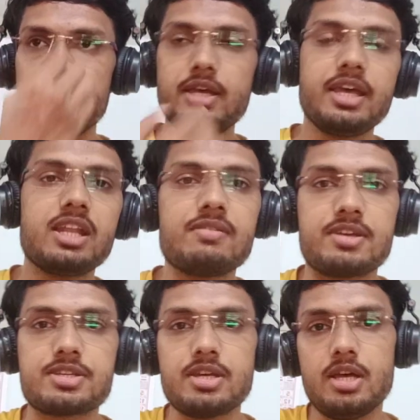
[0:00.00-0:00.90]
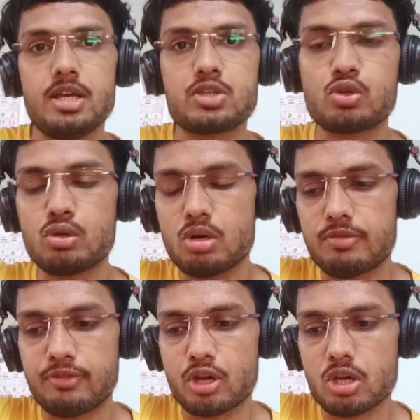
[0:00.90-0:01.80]
Anyways, so
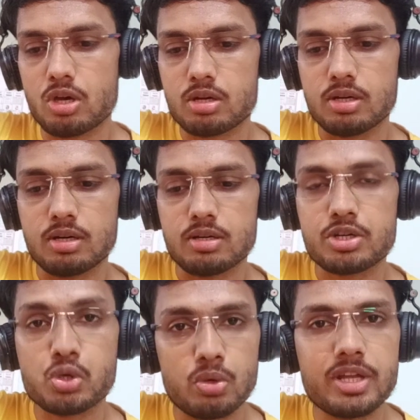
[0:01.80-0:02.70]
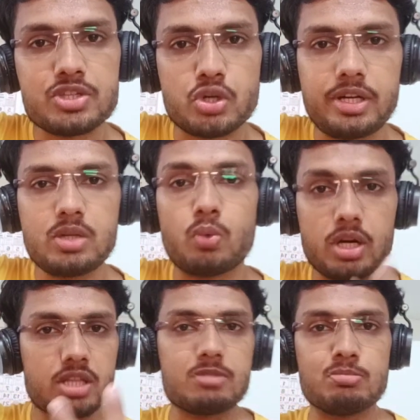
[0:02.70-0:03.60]
for your shoulder joint,
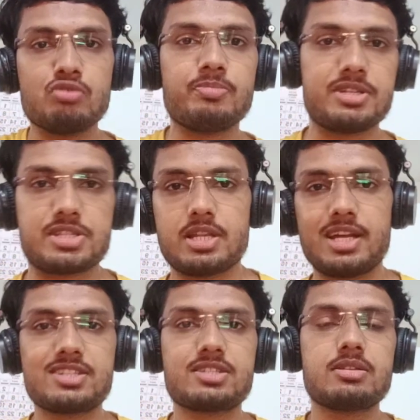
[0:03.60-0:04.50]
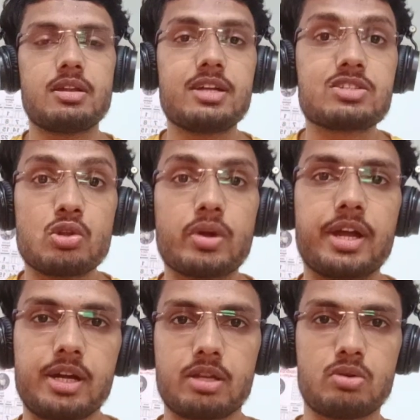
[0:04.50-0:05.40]
what are the movements? Let's look at
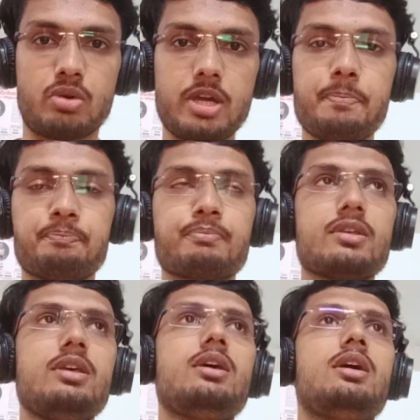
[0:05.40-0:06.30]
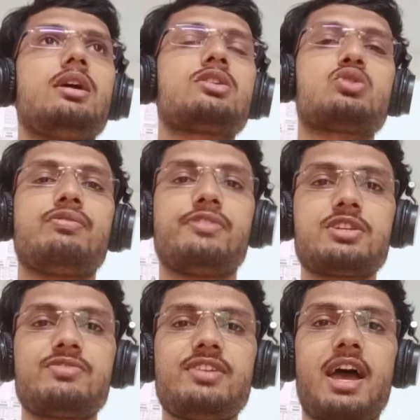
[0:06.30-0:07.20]
it. Okay, so
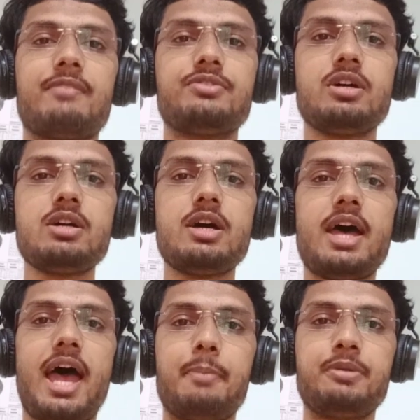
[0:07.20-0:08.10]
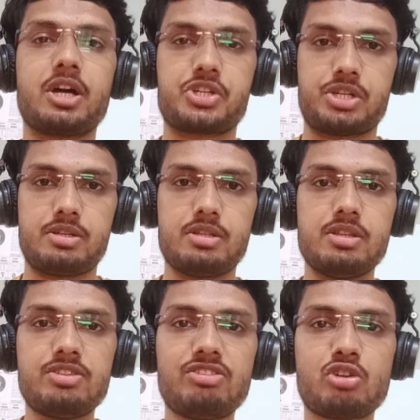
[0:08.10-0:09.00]
first we have the abduction.
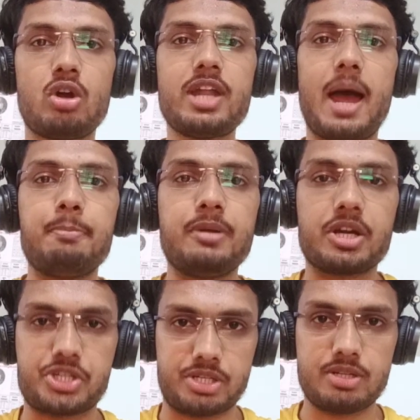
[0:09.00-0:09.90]
This is called abduction.